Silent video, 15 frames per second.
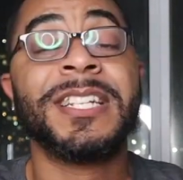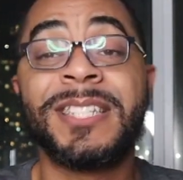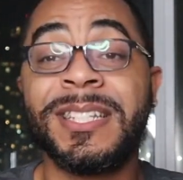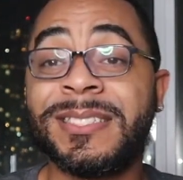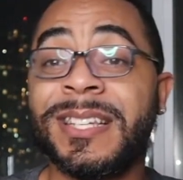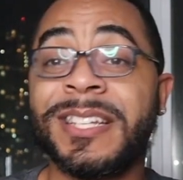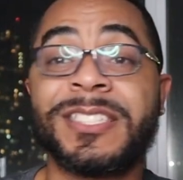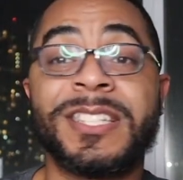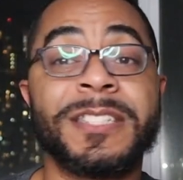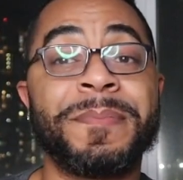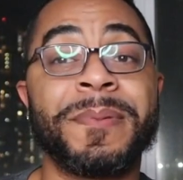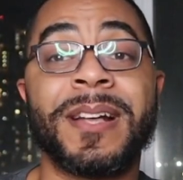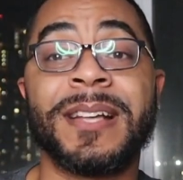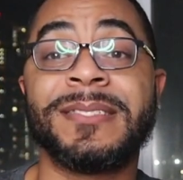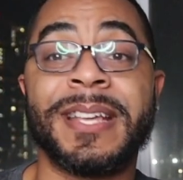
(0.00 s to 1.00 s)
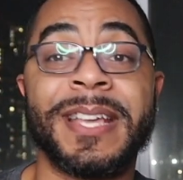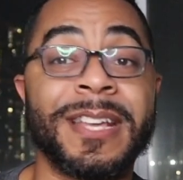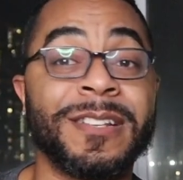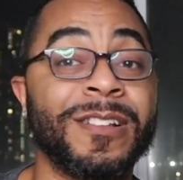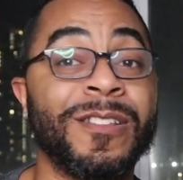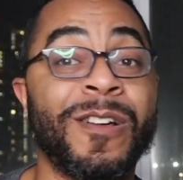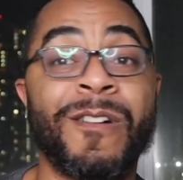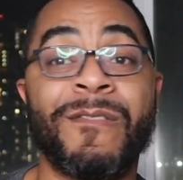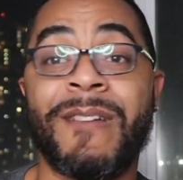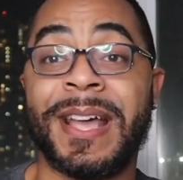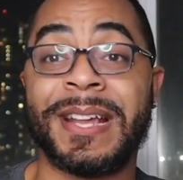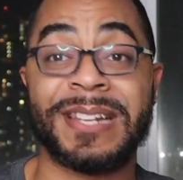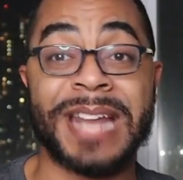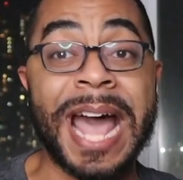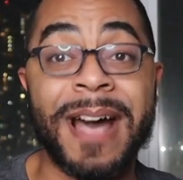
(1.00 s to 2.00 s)
She says just because they're getting along
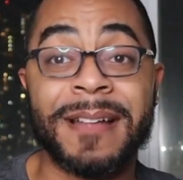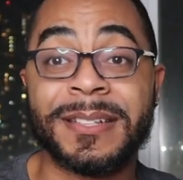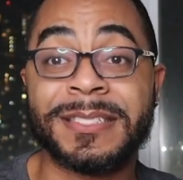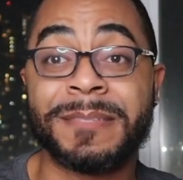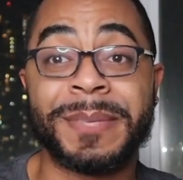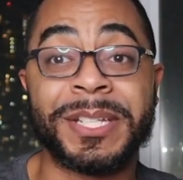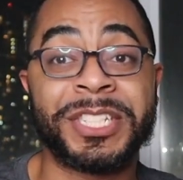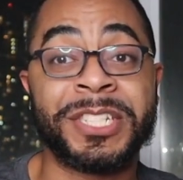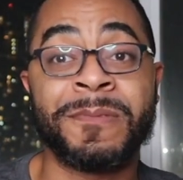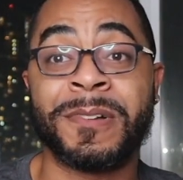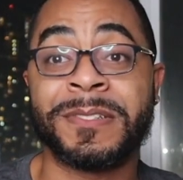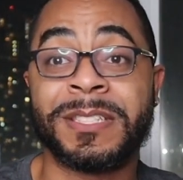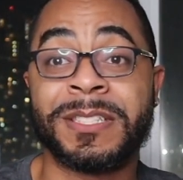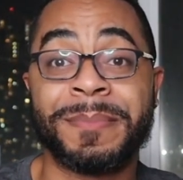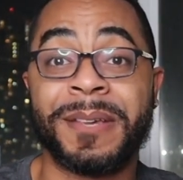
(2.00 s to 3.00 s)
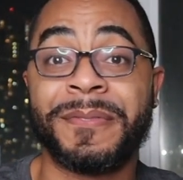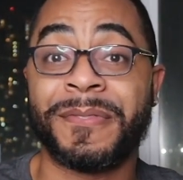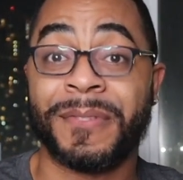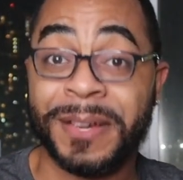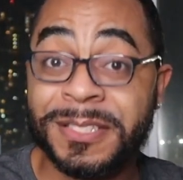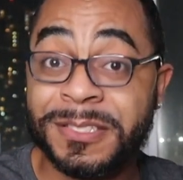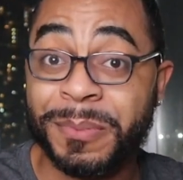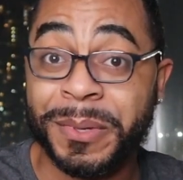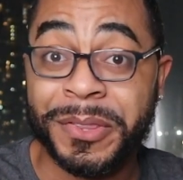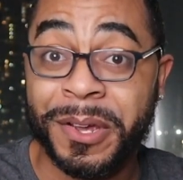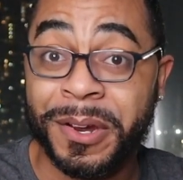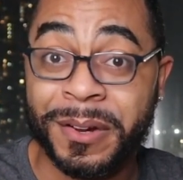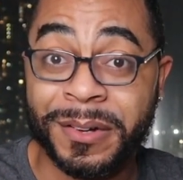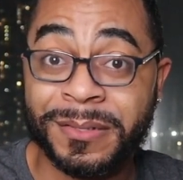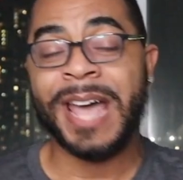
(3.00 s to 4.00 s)
right now doesn't mean she wants to be friends with
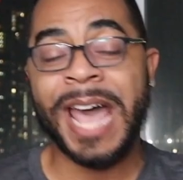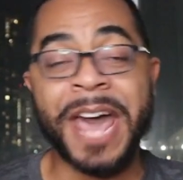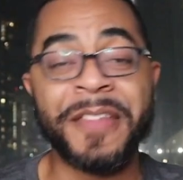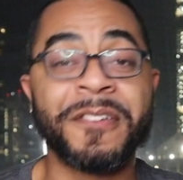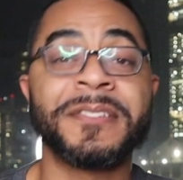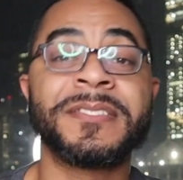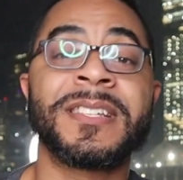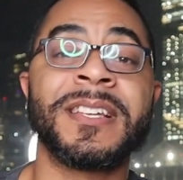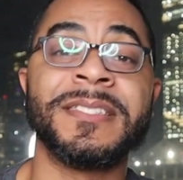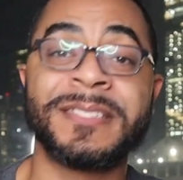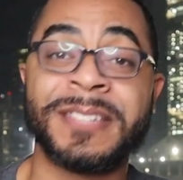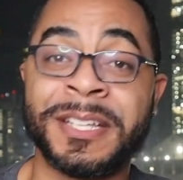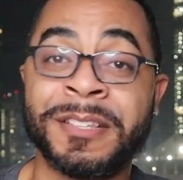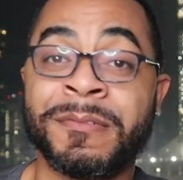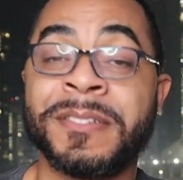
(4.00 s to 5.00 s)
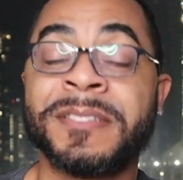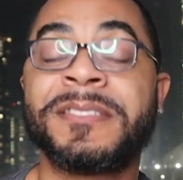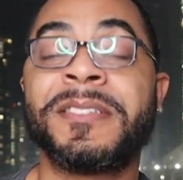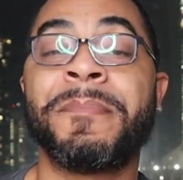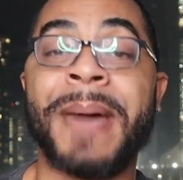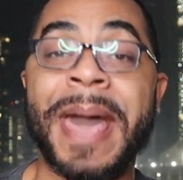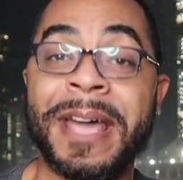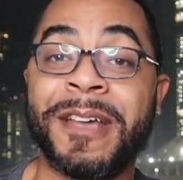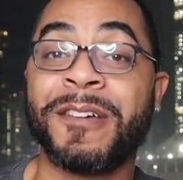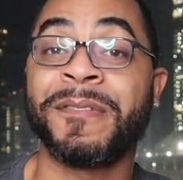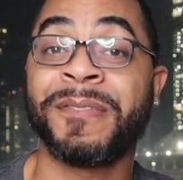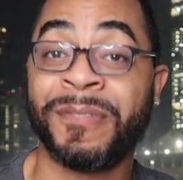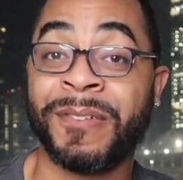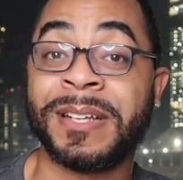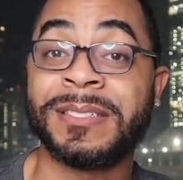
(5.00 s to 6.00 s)
her. Heather is continuing to back her
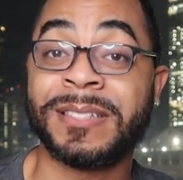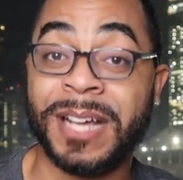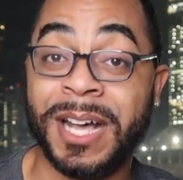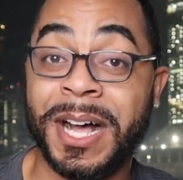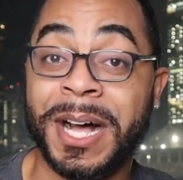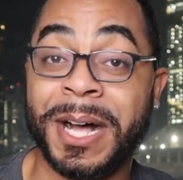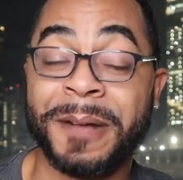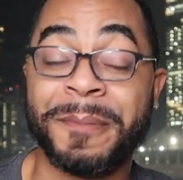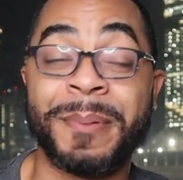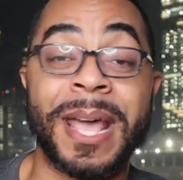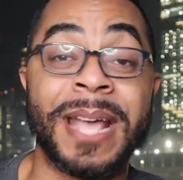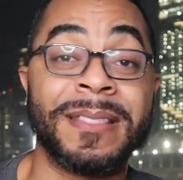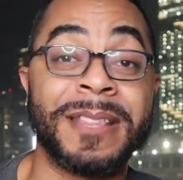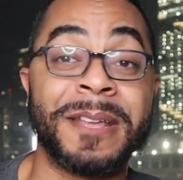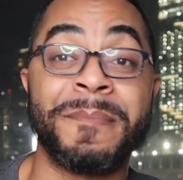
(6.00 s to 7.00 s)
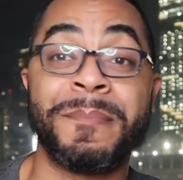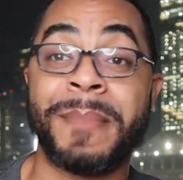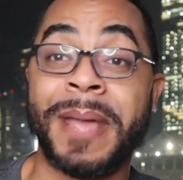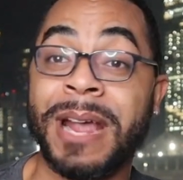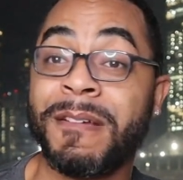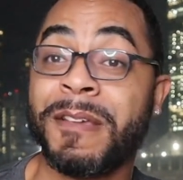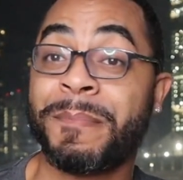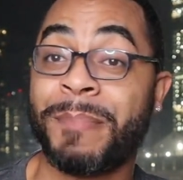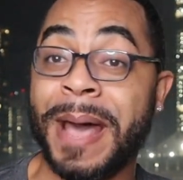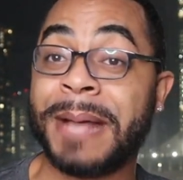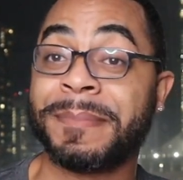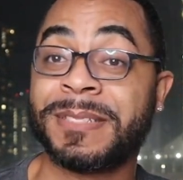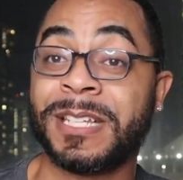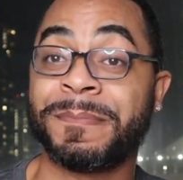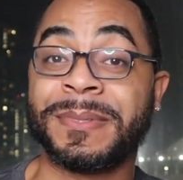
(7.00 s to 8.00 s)
friend up, and then Mary
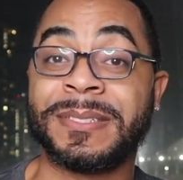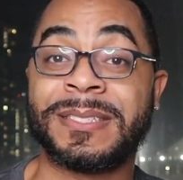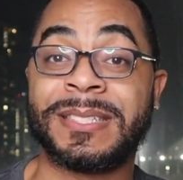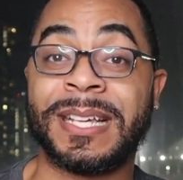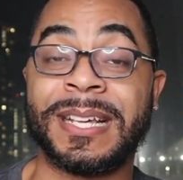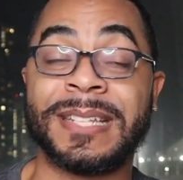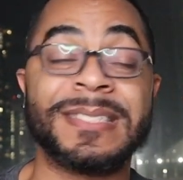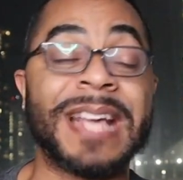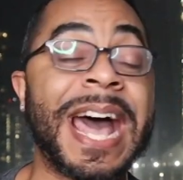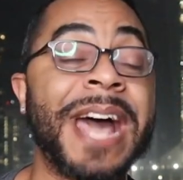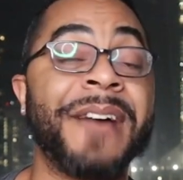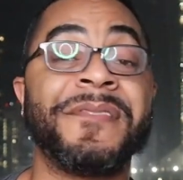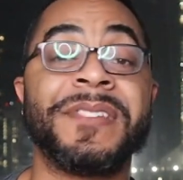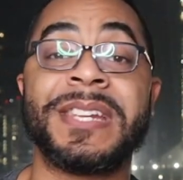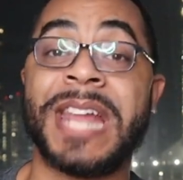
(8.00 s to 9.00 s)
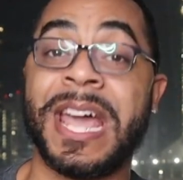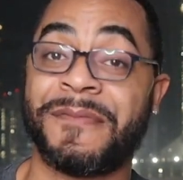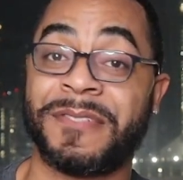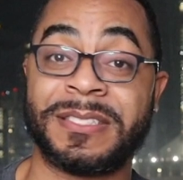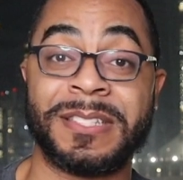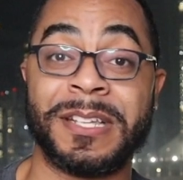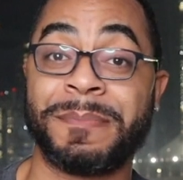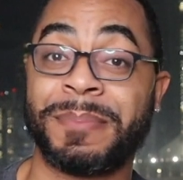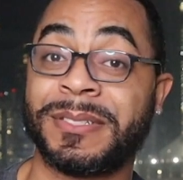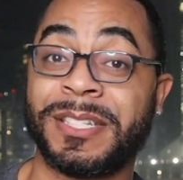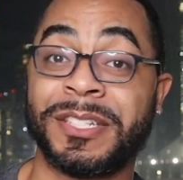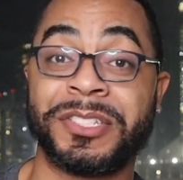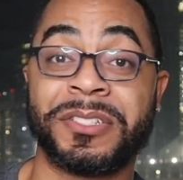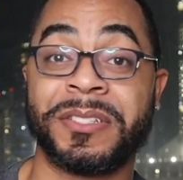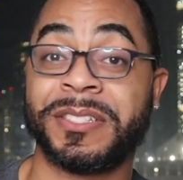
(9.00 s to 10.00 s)
pipes up and says, I've never seen
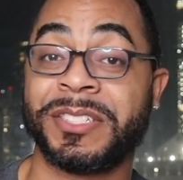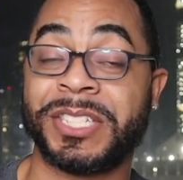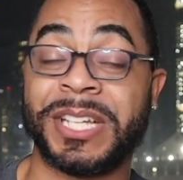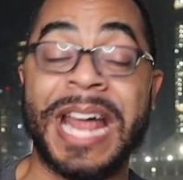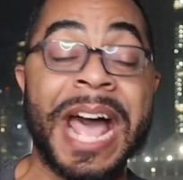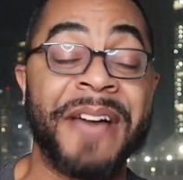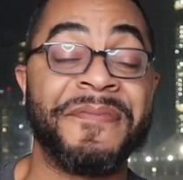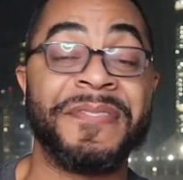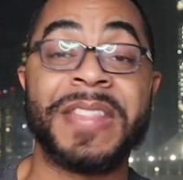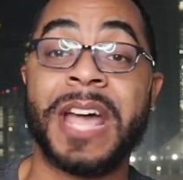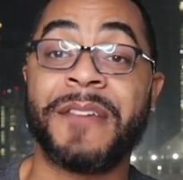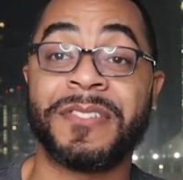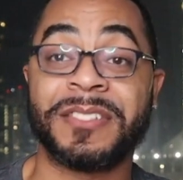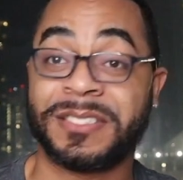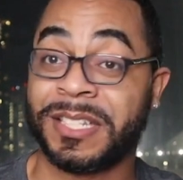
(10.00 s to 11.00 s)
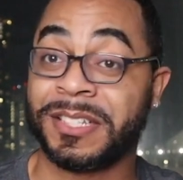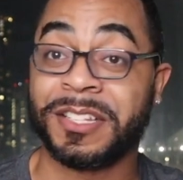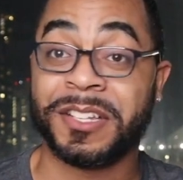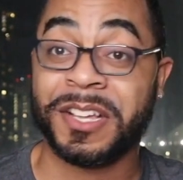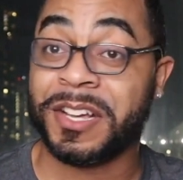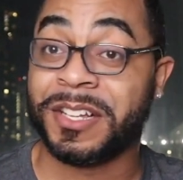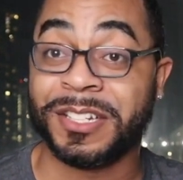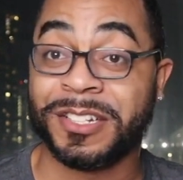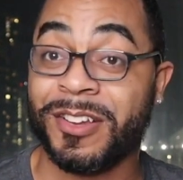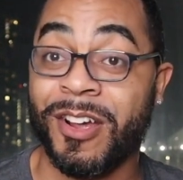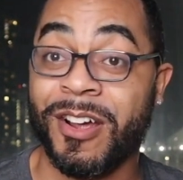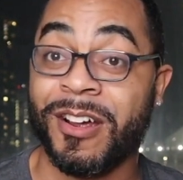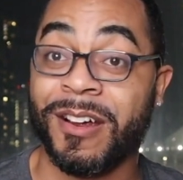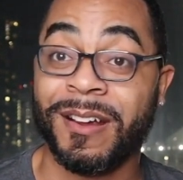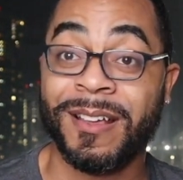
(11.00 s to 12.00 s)
potential in Jen. I've never seen the good in
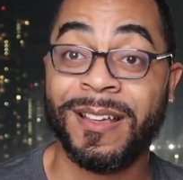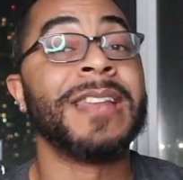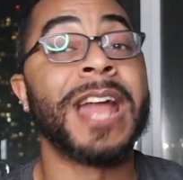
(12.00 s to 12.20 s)
her.